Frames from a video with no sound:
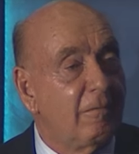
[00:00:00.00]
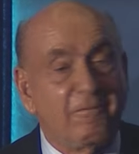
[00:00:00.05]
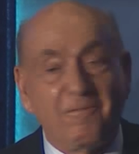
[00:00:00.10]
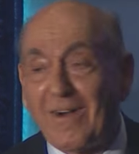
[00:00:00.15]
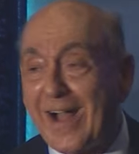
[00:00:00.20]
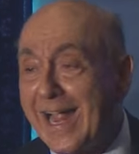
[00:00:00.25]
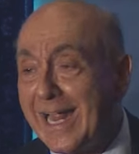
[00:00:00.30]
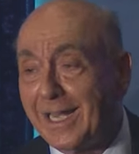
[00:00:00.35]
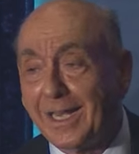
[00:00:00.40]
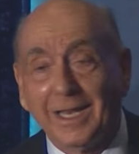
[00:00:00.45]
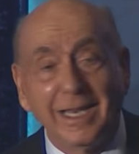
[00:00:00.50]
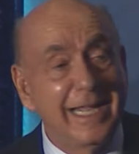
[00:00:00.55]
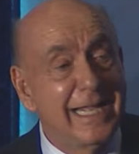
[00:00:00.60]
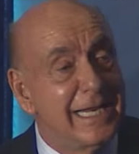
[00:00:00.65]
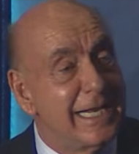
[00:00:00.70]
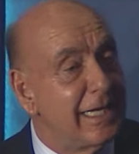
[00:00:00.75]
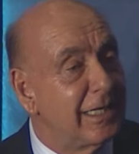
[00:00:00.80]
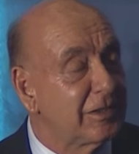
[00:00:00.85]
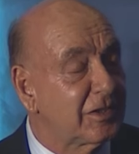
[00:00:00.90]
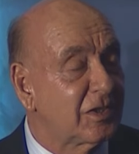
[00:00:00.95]

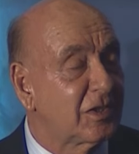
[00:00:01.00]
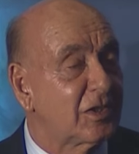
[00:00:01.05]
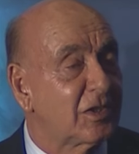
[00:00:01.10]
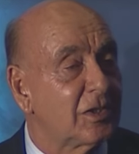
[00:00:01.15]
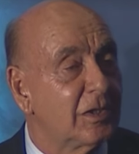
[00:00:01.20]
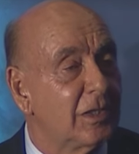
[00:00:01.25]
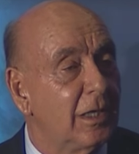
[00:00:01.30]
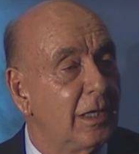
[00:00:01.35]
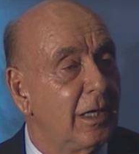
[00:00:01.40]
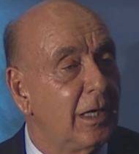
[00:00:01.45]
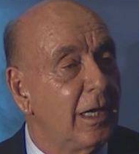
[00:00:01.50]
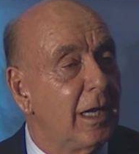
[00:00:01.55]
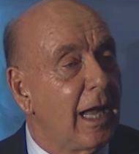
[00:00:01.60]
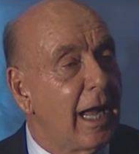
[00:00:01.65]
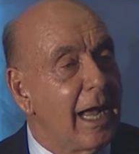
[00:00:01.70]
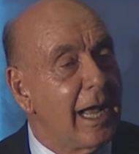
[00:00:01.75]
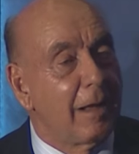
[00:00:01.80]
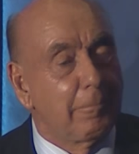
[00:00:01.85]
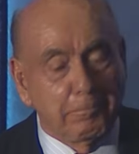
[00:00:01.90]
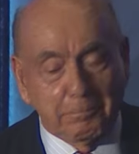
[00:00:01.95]
violinist,
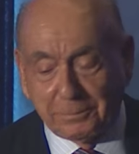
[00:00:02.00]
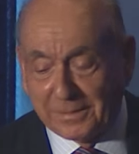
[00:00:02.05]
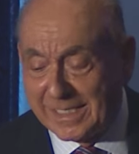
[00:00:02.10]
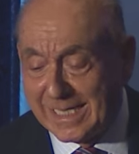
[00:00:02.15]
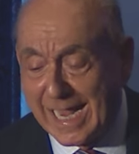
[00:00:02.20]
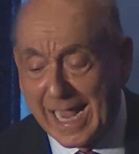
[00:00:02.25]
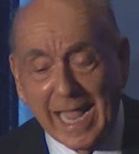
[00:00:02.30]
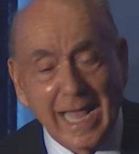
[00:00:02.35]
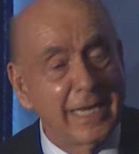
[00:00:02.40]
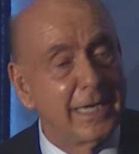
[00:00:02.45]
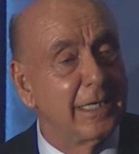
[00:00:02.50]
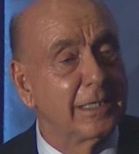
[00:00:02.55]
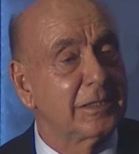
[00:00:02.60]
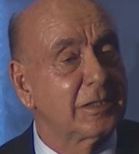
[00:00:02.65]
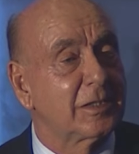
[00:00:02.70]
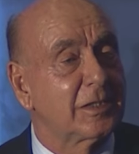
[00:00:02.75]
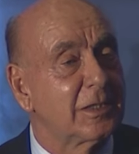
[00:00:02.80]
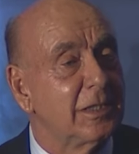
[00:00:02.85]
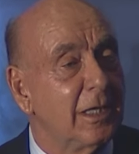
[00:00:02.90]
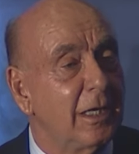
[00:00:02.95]
a
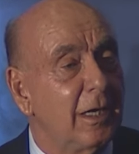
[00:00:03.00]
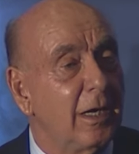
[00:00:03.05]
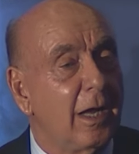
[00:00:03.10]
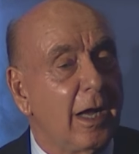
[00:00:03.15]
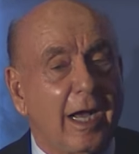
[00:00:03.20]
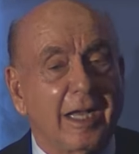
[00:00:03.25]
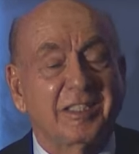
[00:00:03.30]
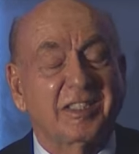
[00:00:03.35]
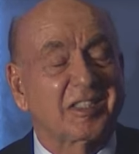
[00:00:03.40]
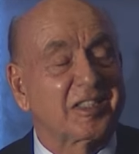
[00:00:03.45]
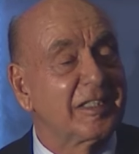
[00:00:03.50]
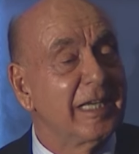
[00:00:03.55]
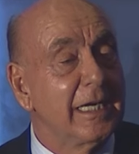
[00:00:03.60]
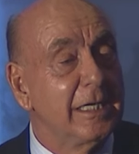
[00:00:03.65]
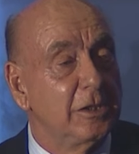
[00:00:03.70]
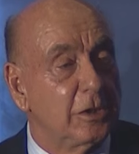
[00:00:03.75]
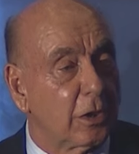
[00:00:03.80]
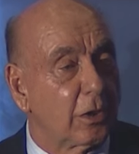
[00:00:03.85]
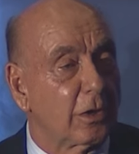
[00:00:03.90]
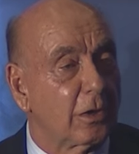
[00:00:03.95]
pianist, a
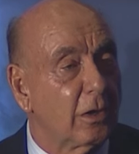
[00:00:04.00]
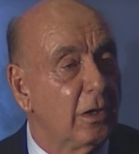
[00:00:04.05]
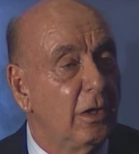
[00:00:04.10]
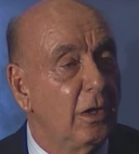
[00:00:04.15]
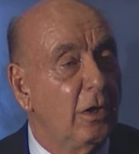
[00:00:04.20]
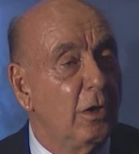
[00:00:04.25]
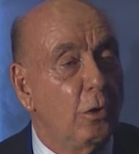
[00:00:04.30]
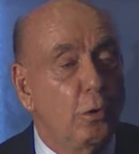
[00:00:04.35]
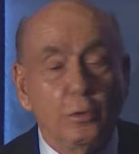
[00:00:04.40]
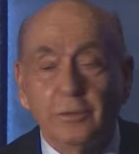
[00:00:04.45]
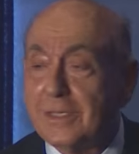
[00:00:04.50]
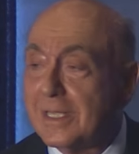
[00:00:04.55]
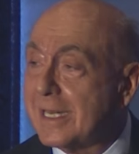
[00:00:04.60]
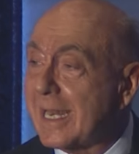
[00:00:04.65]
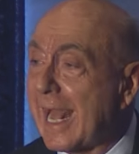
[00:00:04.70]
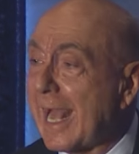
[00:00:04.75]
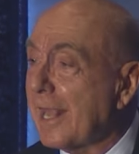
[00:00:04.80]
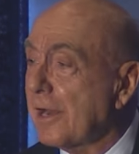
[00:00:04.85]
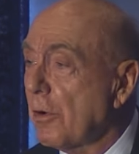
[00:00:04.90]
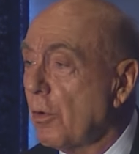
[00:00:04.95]
singer who did
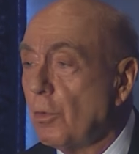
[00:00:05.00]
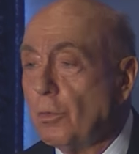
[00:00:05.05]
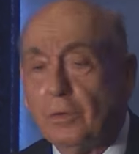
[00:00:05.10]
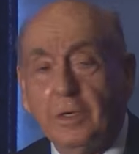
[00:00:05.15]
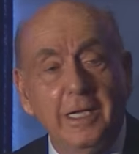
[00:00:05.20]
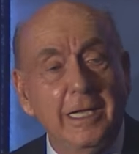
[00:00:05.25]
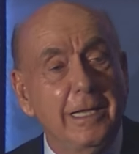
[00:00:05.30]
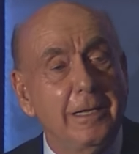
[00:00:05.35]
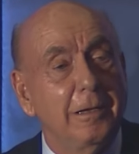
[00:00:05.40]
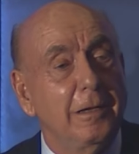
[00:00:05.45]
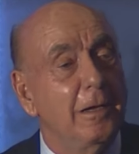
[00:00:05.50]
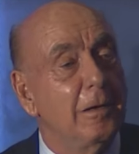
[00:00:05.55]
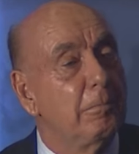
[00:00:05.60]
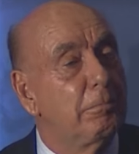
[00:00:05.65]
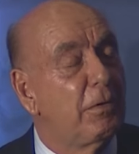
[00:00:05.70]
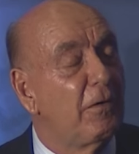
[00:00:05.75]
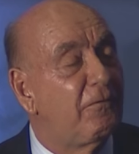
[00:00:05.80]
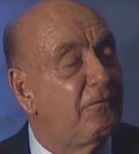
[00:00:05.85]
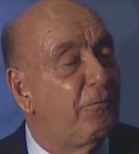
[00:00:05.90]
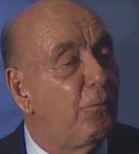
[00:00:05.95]
not only
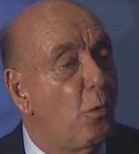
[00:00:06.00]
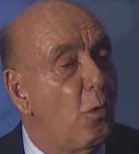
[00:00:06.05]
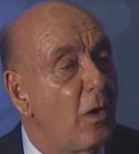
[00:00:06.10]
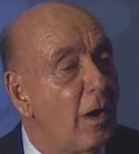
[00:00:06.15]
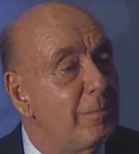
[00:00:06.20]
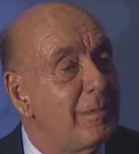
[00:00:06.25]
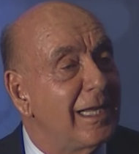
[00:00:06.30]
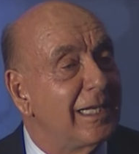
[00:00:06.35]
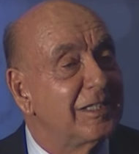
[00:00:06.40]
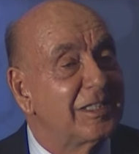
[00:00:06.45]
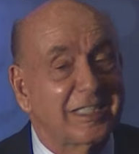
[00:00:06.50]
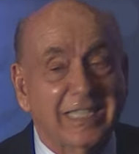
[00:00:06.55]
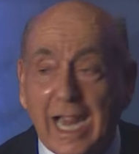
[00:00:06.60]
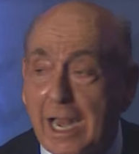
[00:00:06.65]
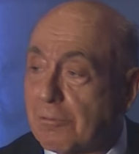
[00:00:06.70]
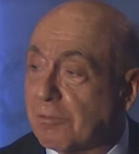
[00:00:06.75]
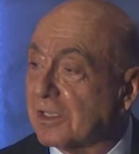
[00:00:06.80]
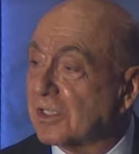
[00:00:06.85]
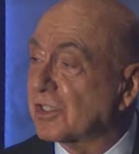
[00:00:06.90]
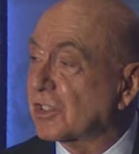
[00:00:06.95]
perform in
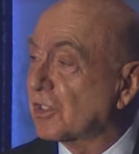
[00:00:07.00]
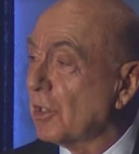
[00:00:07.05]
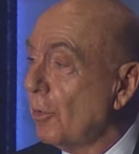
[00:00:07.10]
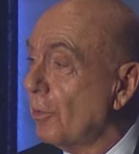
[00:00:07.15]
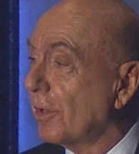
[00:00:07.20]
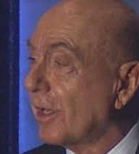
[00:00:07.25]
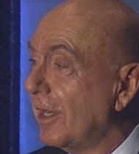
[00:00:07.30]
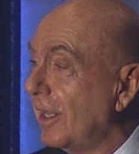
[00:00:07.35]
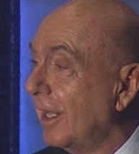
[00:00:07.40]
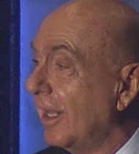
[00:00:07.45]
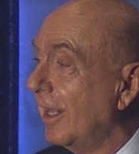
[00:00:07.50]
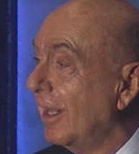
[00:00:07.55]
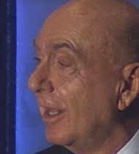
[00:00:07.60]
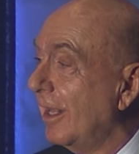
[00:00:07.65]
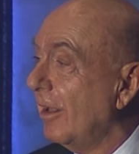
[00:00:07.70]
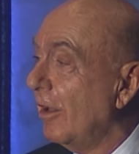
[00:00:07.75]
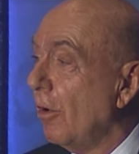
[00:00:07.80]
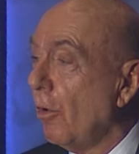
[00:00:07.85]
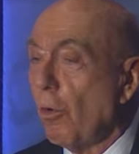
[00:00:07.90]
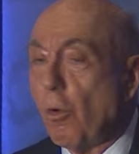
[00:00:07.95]
Sarasota,
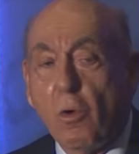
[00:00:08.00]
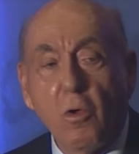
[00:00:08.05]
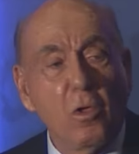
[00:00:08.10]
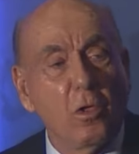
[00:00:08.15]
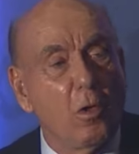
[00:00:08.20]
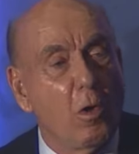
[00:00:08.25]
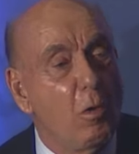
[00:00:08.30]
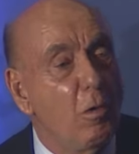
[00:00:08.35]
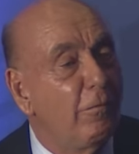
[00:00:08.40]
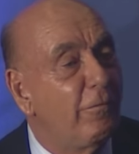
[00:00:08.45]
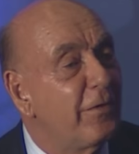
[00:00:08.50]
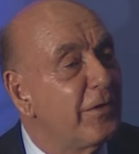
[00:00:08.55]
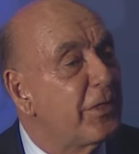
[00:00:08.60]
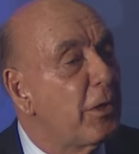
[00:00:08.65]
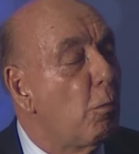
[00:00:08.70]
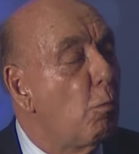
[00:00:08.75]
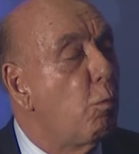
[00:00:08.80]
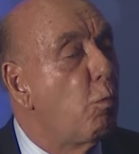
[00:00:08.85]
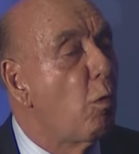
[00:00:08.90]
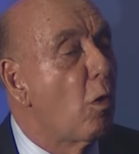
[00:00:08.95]
all over the
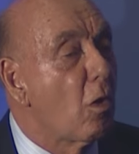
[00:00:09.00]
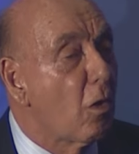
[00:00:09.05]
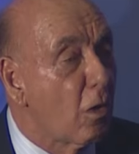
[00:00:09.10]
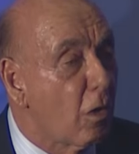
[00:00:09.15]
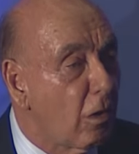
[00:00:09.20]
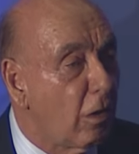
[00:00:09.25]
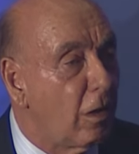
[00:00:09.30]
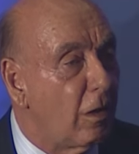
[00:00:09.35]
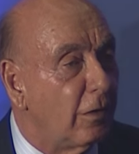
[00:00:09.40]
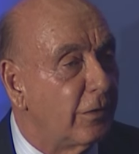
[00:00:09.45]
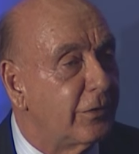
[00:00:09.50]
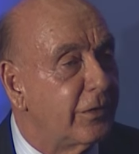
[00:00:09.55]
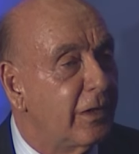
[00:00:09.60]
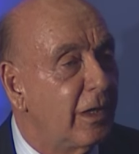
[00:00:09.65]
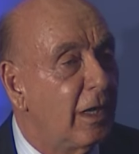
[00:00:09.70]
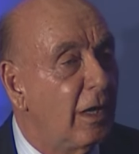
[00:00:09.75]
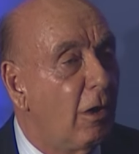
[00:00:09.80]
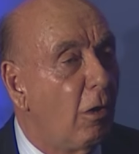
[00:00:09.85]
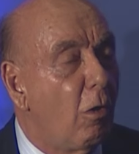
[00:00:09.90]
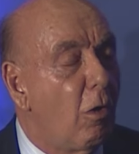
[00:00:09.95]
world,
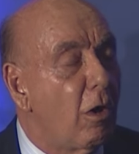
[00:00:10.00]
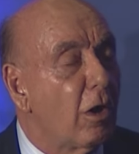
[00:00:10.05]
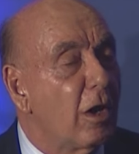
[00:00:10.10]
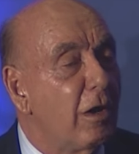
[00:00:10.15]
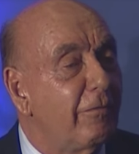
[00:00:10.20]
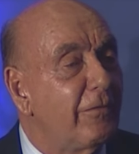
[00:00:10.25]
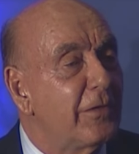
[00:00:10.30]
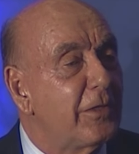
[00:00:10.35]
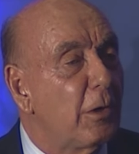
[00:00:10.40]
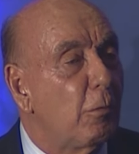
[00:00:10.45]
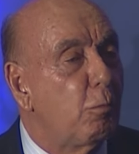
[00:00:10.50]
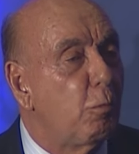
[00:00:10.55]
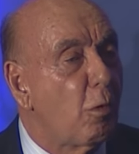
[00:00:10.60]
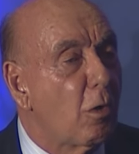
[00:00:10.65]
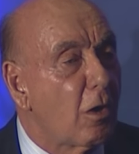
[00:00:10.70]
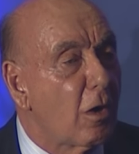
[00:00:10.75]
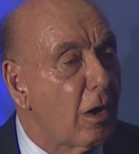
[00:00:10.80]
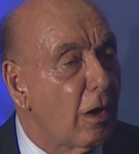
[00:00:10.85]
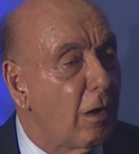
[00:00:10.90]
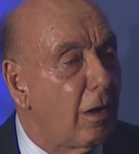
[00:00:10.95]
all over the
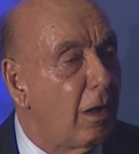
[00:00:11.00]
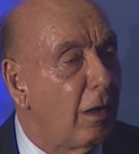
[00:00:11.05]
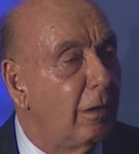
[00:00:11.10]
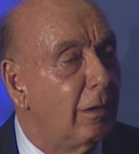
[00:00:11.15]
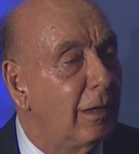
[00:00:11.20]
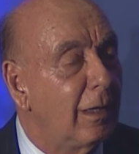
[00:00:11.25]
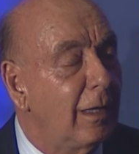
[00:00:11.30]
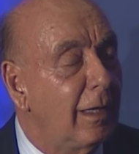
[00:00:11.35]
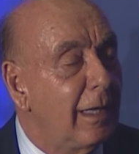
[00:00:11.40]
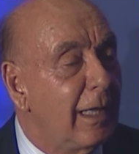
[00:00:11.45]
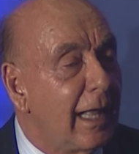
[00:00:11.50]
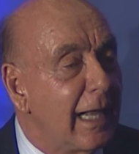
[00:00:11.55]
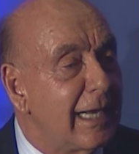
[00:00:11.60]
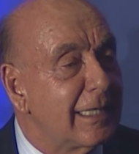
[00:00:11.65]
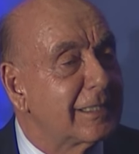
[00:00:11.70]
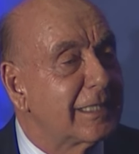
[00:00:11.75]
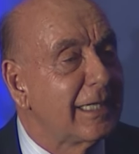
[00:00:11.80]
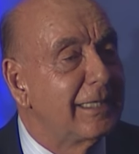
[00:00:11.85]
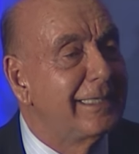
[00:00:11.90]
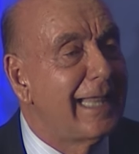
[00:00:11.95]
world. And
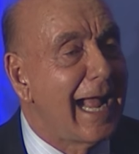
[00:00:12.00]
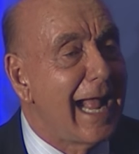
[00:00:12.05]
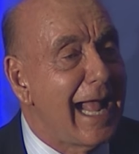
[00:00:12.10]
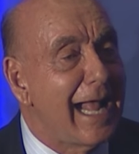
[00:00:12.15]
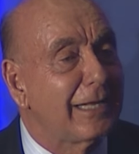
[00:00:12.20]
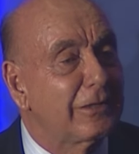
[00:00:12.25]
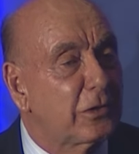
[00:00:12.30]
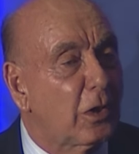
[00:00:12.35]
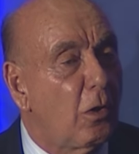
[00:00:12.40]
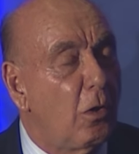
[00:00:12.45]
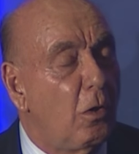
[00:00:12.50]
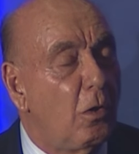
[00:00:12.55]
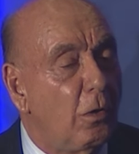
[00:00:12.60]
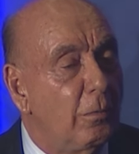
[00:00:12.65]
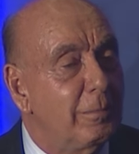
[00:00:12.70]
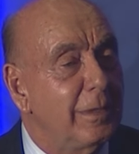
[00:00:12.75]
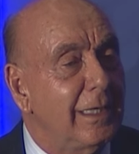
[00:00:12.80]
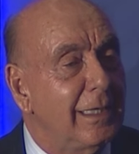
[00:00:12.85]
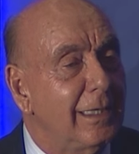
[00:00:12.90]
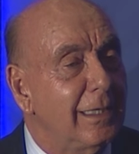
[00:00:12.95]
as the dad
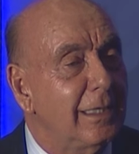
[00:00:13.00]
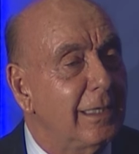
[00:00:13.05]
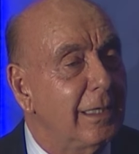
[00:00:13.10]
told me,